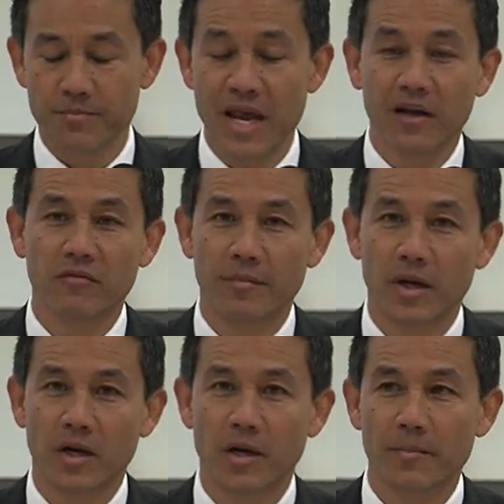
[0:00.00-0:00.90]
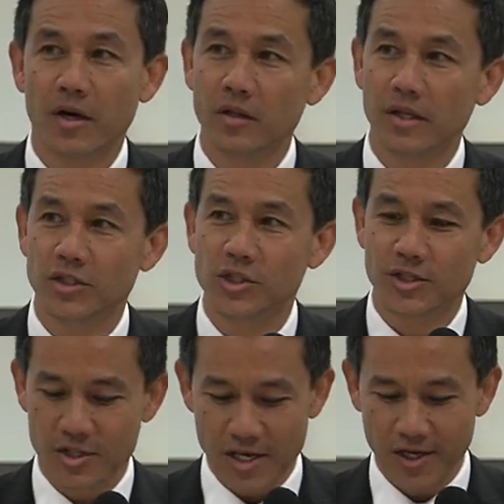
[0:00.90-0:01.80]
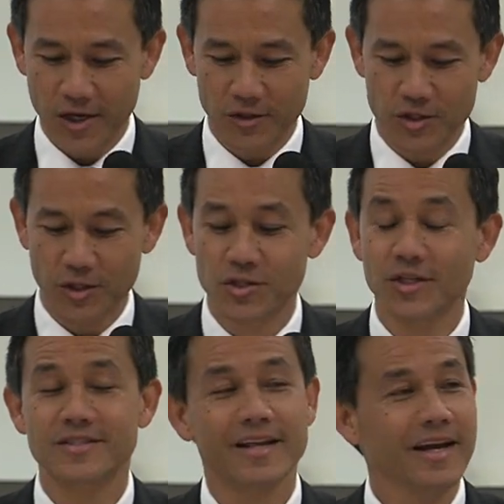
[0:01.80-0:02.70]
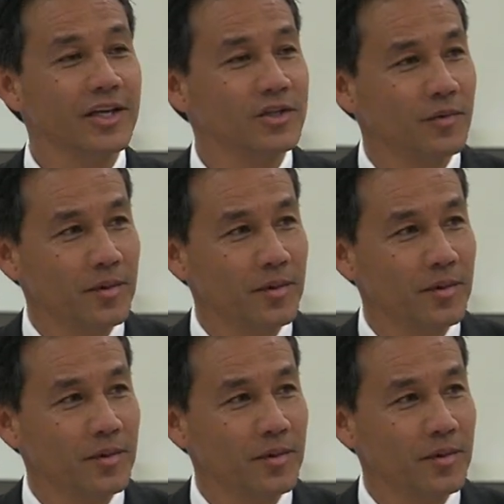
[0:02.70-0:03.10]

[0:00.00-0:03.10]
Bank of America Merrill Lynch San Diego associates that I get to